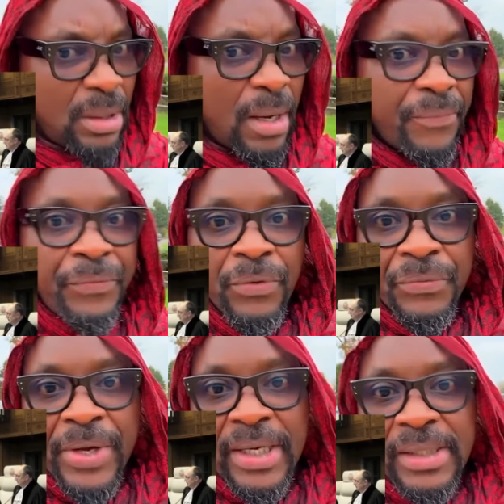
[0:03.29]
I feel
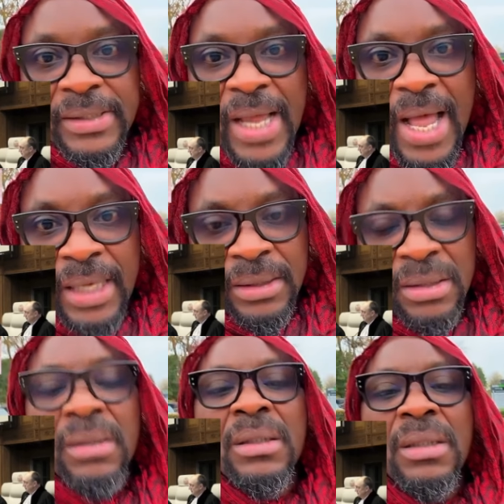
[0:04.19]
very sad
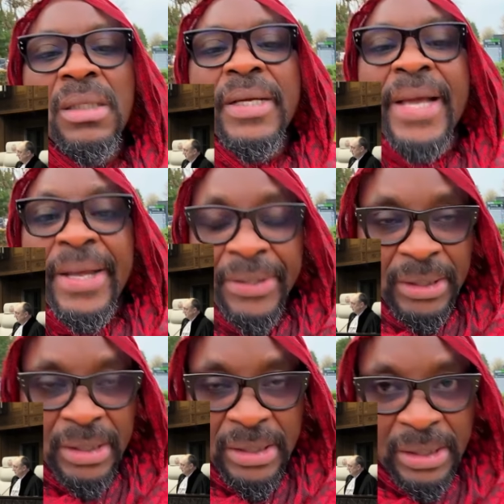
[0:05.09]
hearing
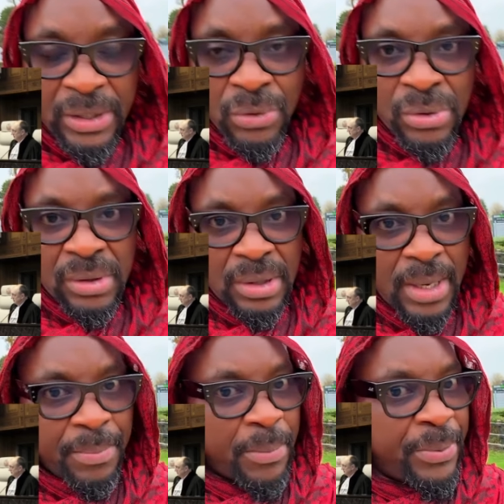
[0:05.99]
the news
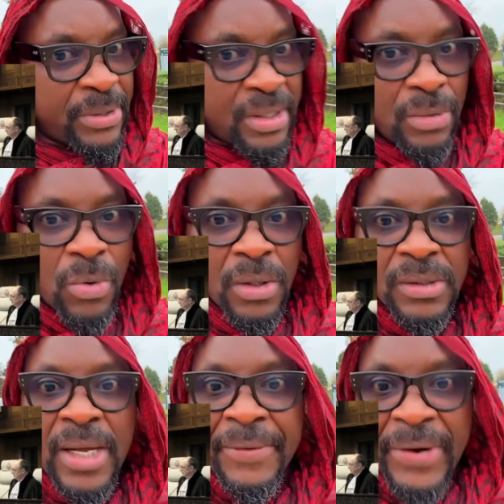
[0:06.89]
that Bobrisky
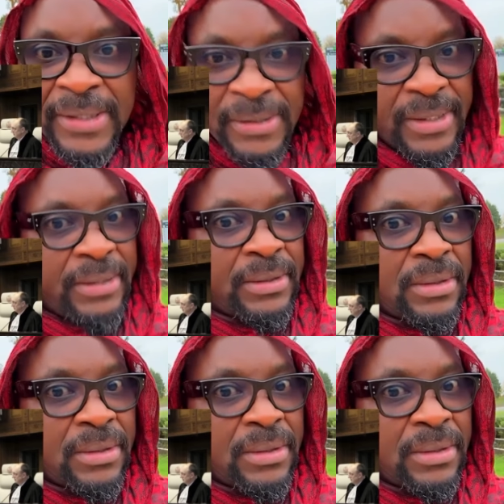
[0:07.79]
was arrested.